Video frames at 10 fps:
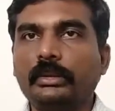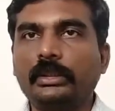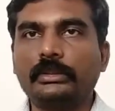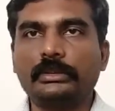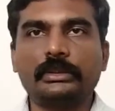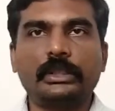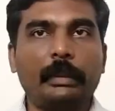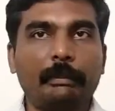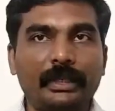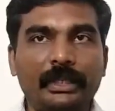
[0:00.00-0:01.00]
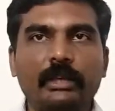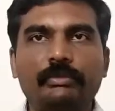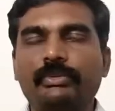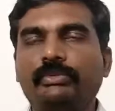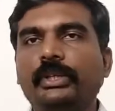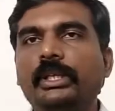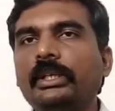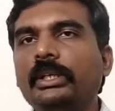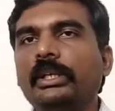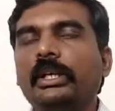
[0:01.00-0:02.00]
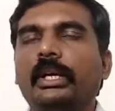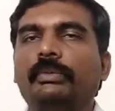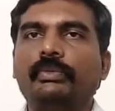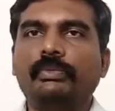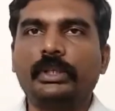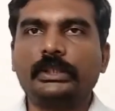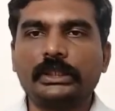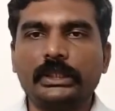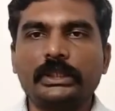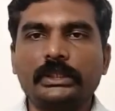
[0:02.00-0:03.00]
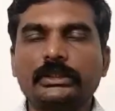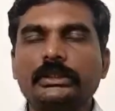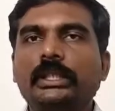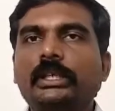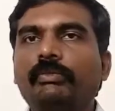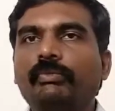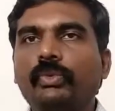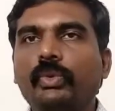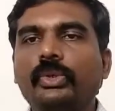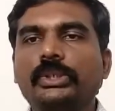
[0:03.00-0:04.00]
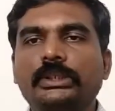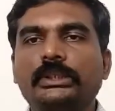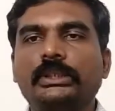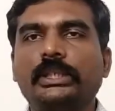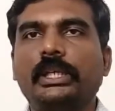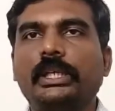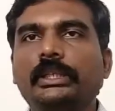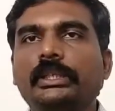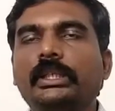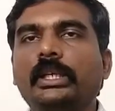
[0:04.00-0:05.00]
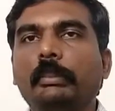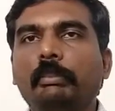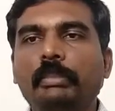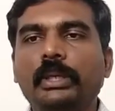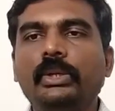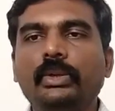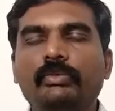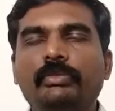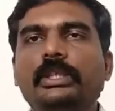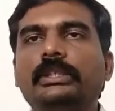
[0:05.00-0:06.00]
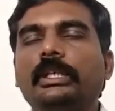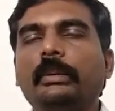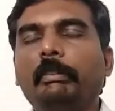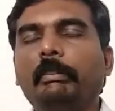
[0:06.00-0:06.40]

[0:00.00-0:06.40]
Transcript: that's capital F of t, F of t is the force and P of t is the